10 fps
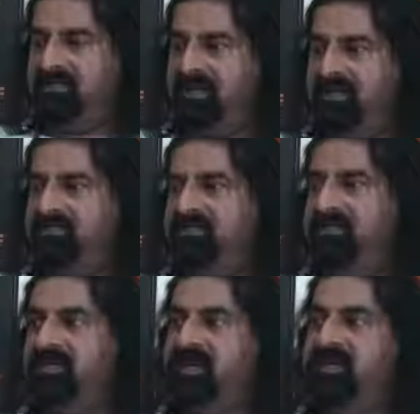and that
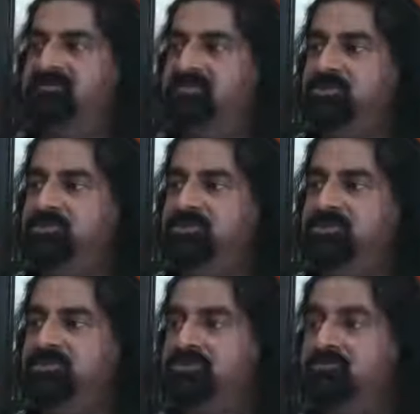helps you
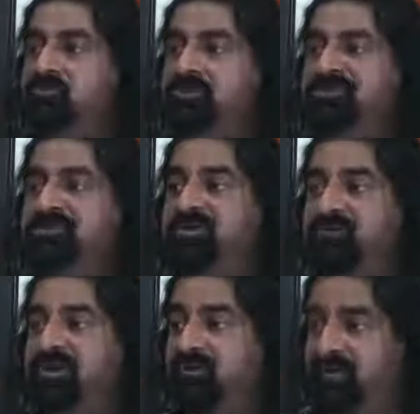to move into
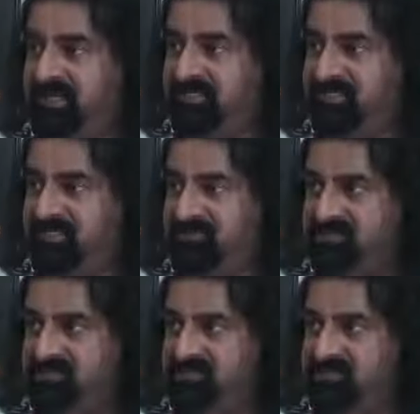different awareness
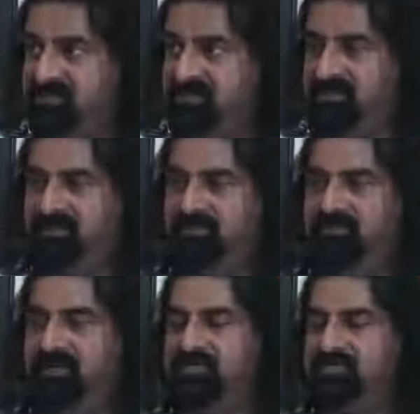levels.
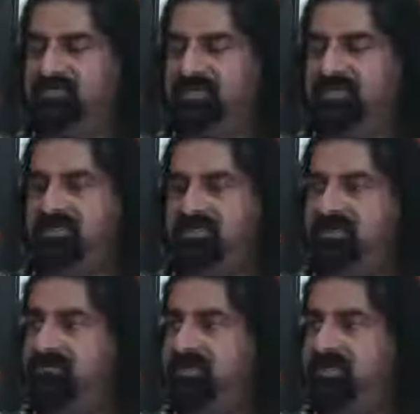It burns the
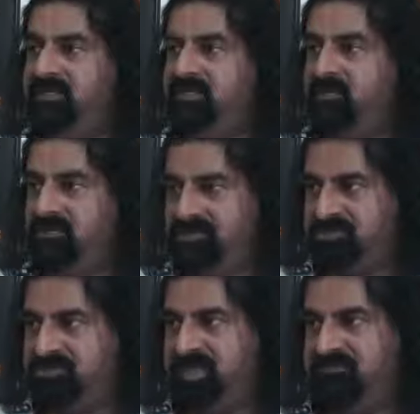debris or
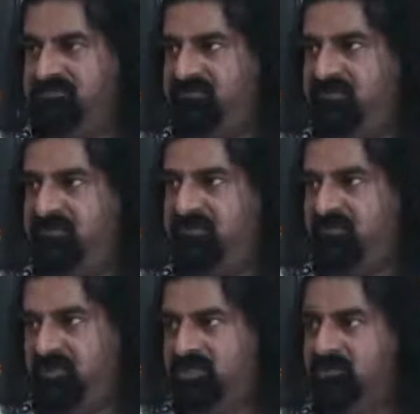chaff,
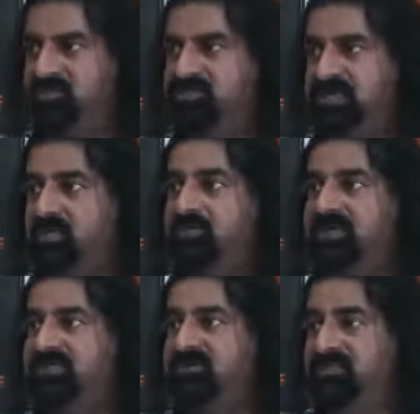whatever was
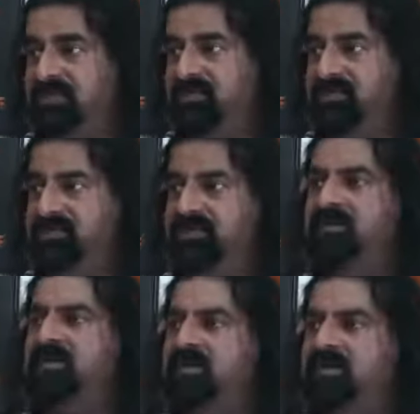accumulated within,
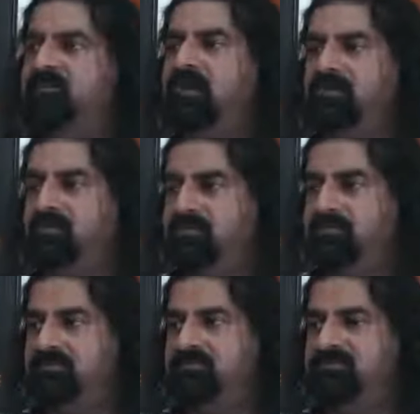in one go.
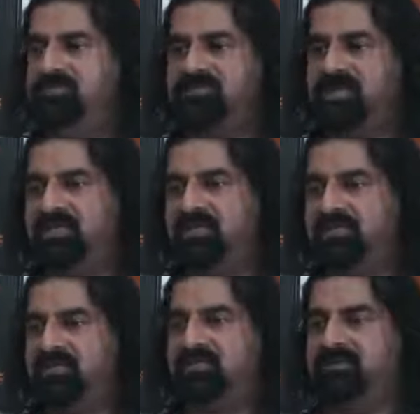Just like
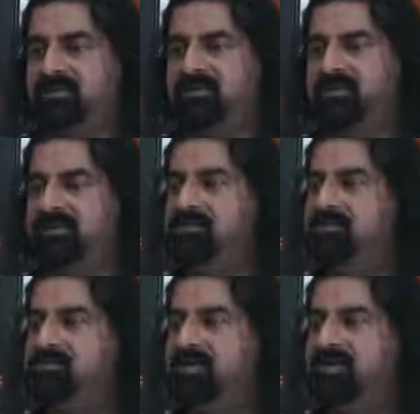
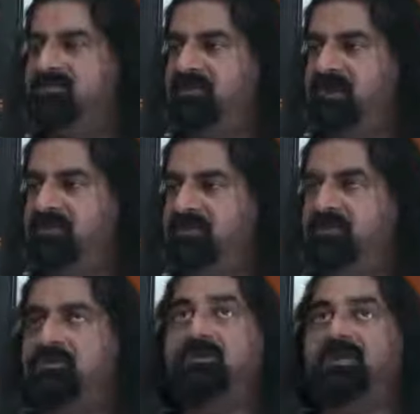a sudden fire
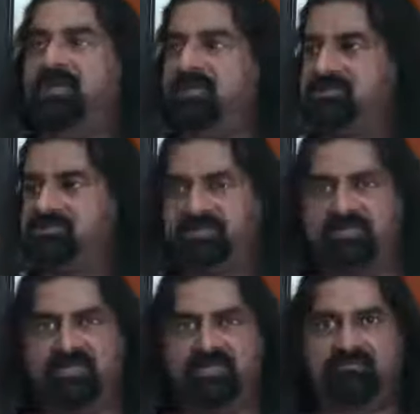or an
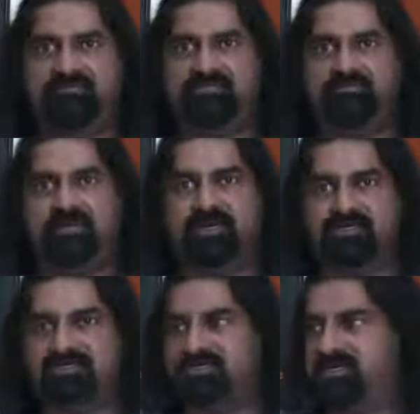electricity which
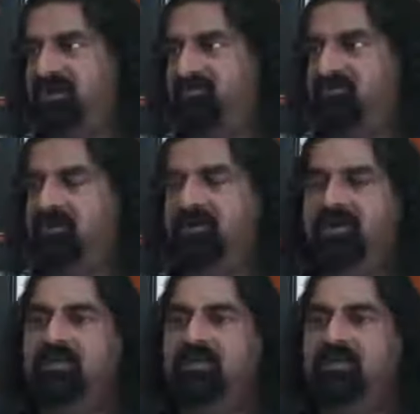burns the chaff.